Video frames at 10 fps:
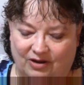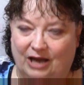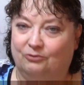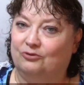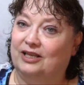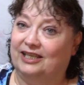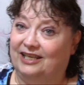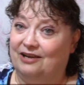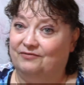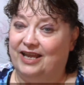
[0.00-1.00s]
I really
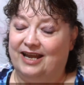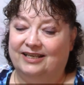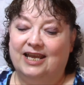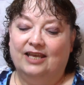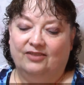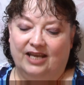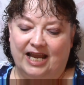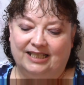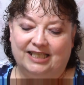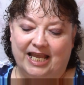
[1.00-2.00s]
love that. The
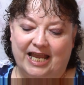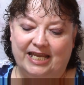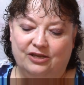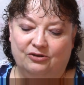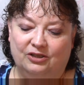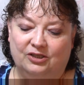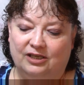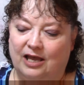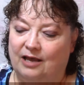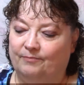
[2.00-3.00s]
next thing I
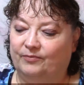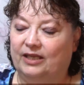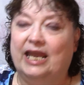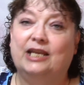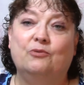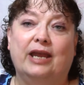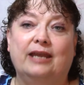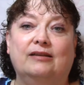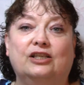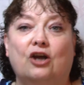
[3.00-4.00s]
used, um, anyway,
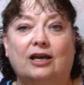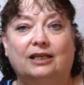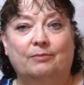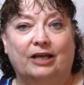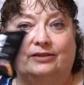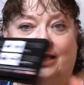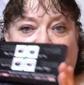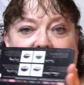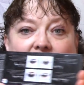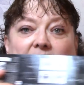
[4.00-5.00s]
talking about
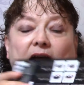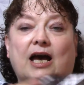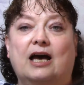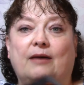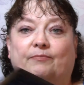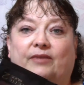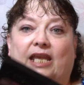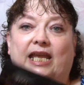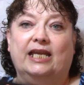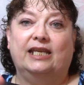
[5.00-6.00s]
this, um,
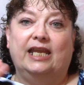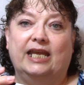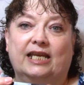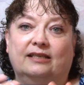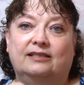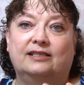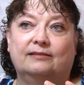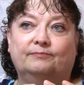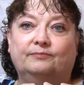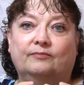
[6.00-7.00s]
it is
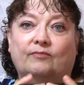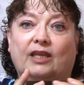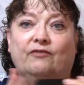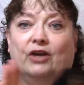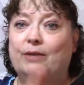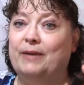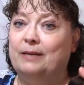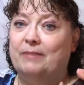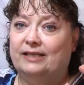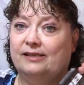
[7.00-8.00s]
very
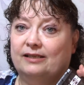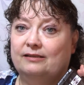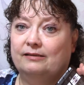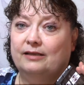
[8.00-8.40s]
pigmented.